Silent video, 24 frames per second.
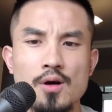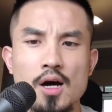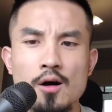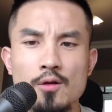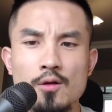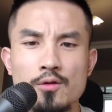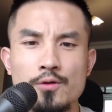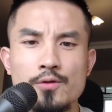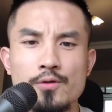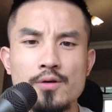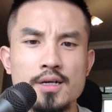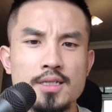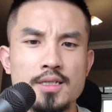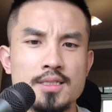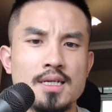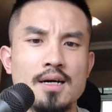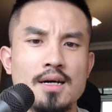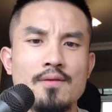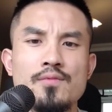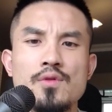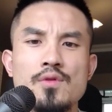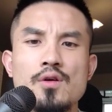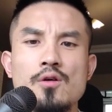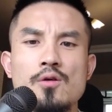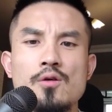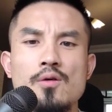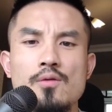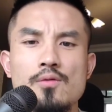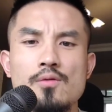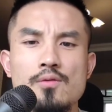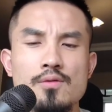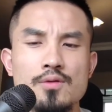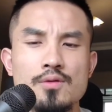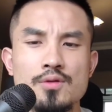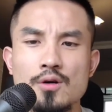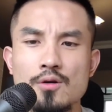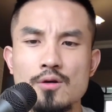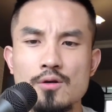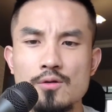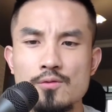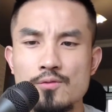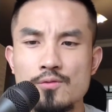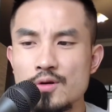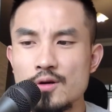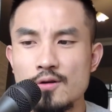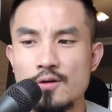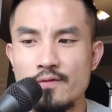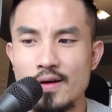altcoins have no
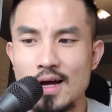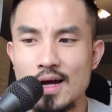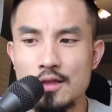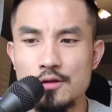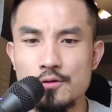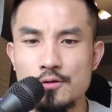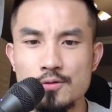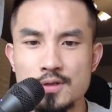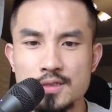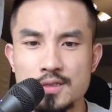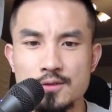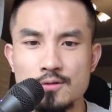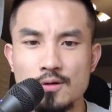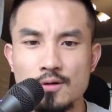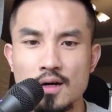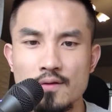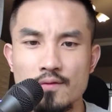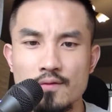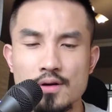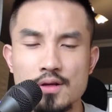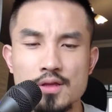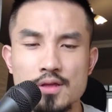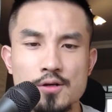real value whatsoever.